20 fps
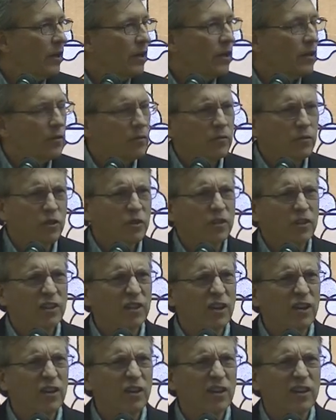They were just
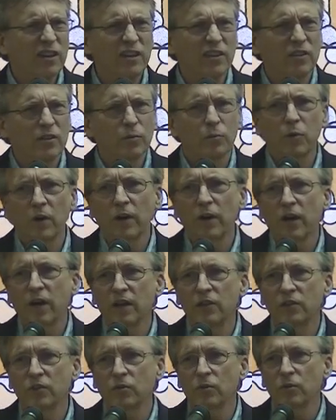young kids, they're probably
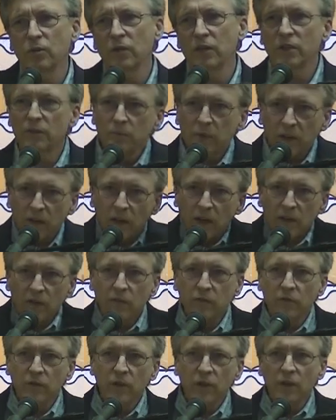high school age, but kind
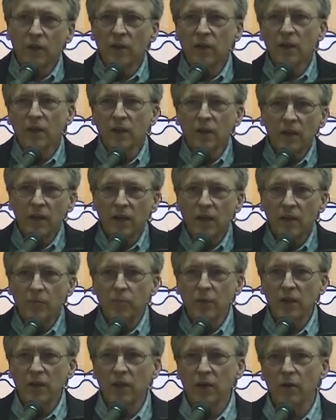of
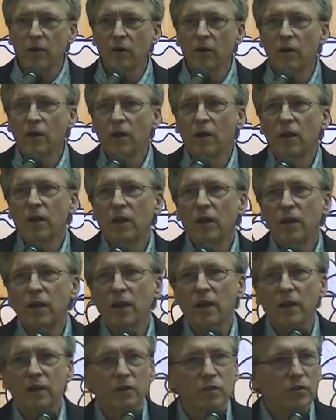hippie hair.
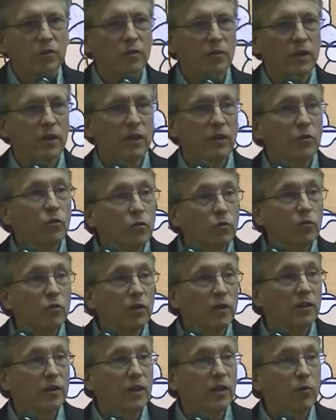And so they knew
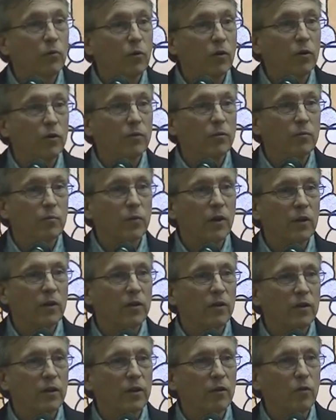that they weren't part
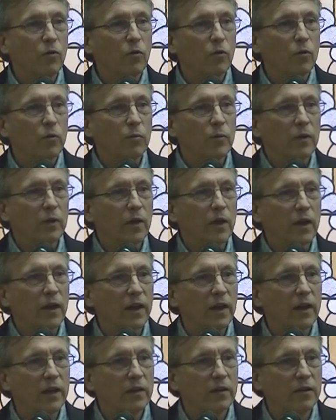of their group.
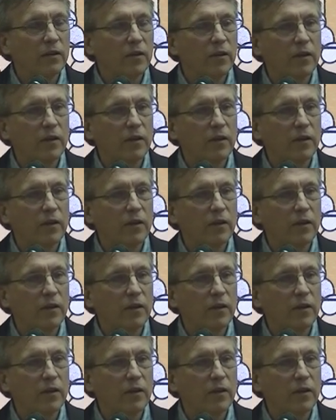And